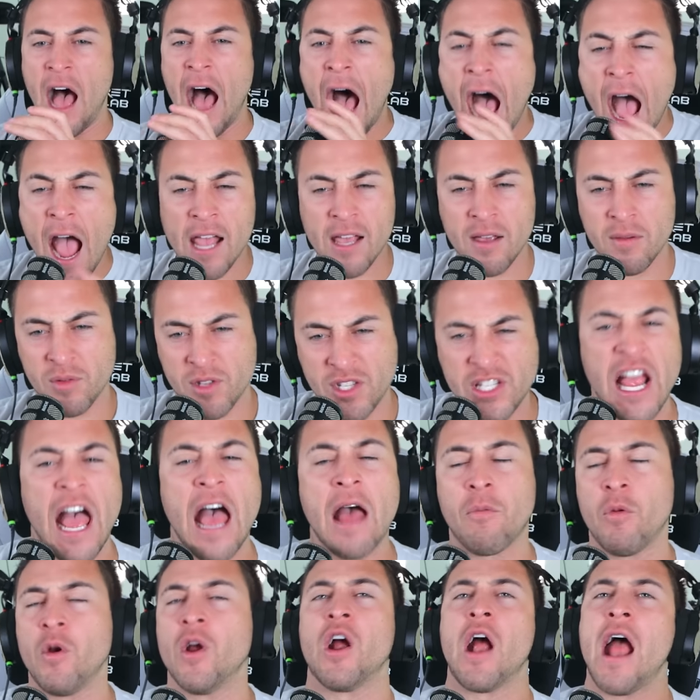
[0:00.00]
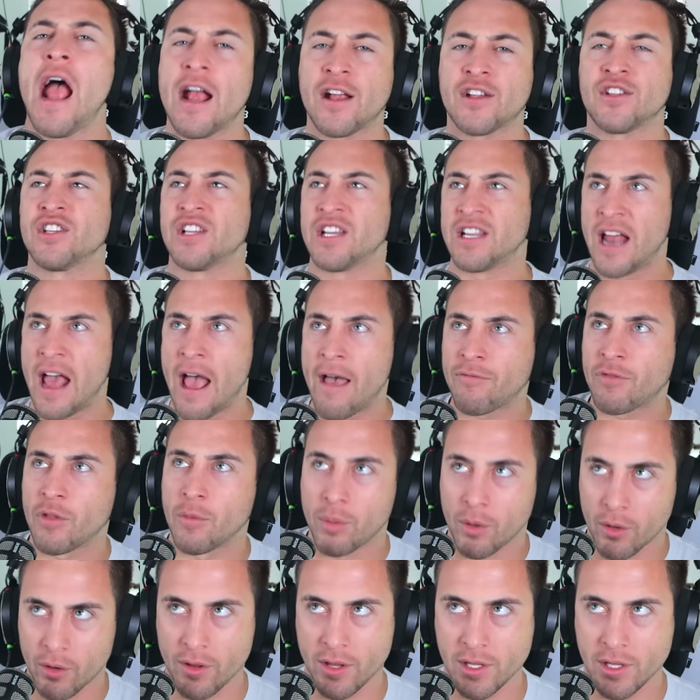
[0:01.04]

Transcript: I am sad we are actually going to have to blur